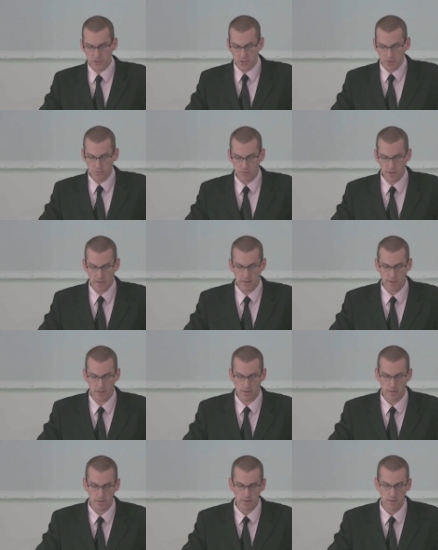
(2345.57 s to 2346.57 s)
children.
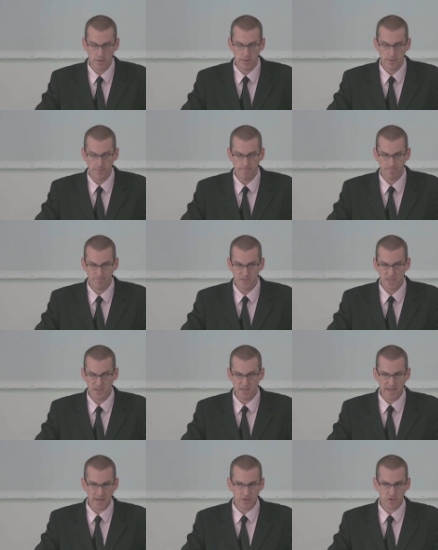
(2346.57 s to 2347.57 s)
It's
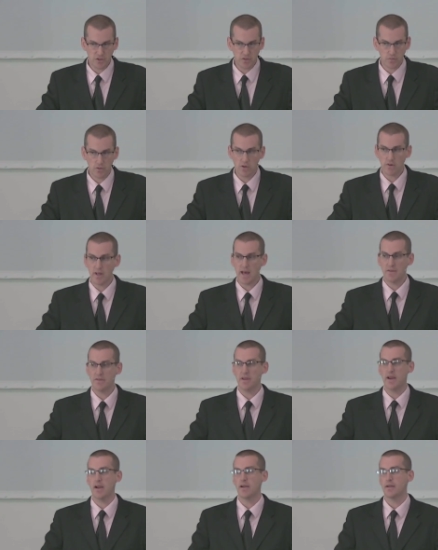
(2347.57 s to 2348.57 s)
a dangerous world
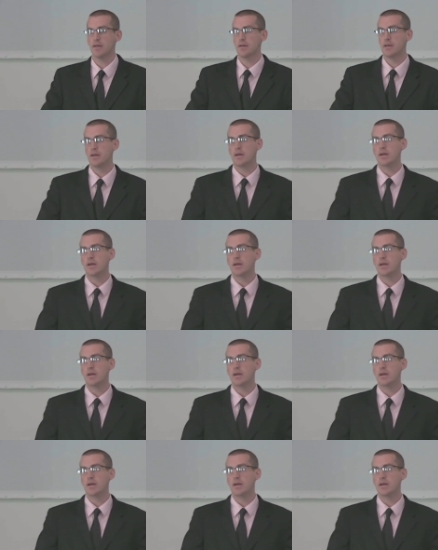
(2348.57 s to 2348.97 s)
out there,